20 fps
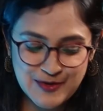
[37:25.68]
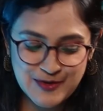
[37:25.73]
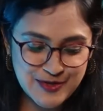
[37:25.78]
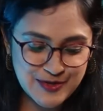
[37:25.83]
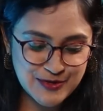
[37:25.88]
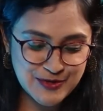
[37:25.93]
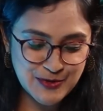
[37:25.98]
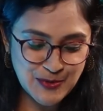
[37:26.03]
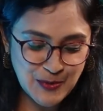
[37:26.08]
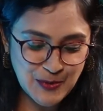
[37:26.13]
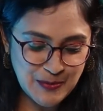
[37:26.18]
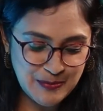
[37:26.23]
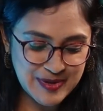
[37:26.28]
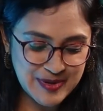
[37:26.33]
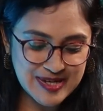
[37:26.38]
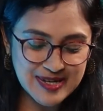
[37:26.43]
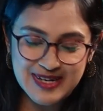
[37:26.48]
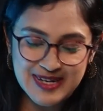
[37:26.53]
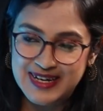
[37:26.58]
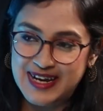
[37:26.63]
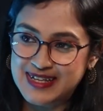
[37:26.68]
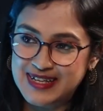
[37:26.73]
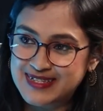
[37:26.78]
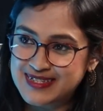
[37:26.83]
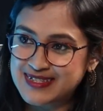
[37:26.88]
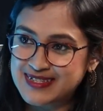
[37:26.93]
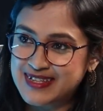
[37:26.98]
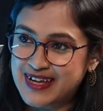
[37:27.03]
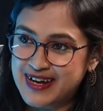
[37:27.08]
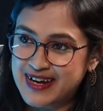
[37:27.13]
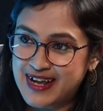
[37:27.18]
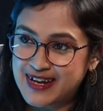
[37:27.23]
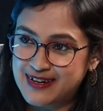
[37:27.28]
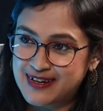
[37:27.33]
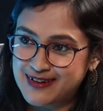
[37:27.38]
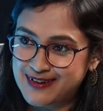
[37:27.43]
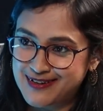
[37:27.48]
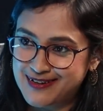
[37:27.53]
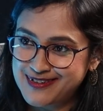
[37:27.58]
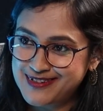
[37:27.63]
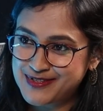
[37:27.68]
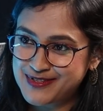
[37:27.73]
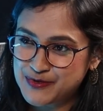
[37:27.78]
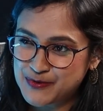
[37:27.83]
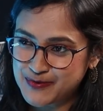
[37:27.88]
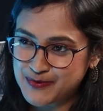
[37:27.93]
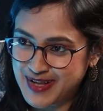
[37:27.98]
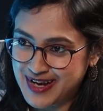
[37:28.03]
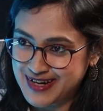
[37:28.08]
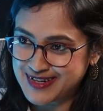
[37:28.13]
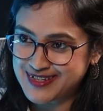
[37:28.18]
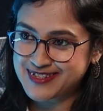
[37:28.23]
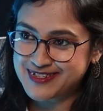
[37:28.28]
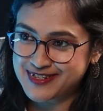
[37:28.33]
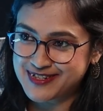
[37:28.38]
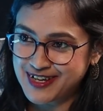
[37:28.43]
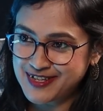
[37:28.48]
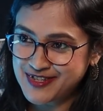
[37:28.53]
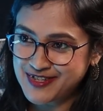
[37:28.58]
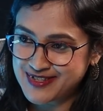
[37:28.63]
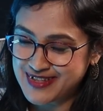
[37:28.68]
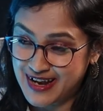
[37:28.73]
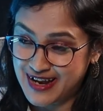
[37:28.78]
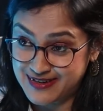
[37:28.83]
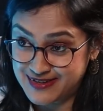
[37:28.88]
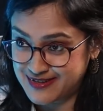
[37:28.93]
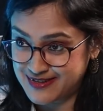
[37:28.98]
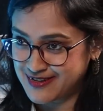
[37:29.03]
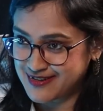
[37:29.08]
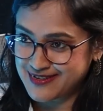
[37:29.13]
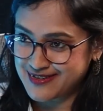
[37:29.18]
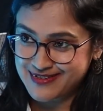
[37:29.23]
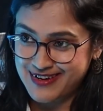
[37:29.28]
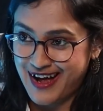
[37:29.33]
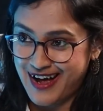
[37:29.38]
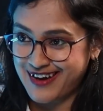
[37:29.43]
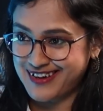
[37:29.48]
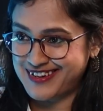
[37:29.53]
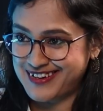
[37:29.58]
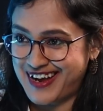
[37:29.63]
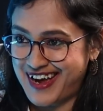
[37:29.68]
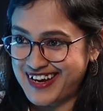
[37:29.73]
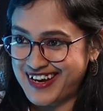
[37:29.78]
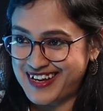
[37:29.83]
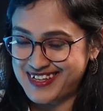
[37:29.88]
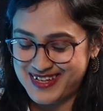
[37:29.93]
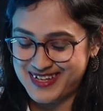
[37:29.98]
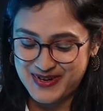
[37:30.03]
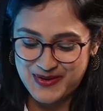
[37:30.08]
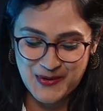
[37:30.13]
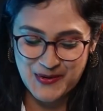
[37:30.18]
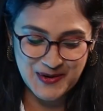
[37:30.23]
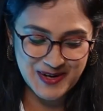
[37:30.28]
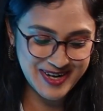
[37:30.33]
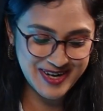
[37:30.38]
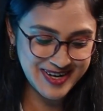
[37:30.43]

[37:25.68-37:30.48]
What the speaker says: was no bigger lesson that I learned through that stretch, that dark night, as I call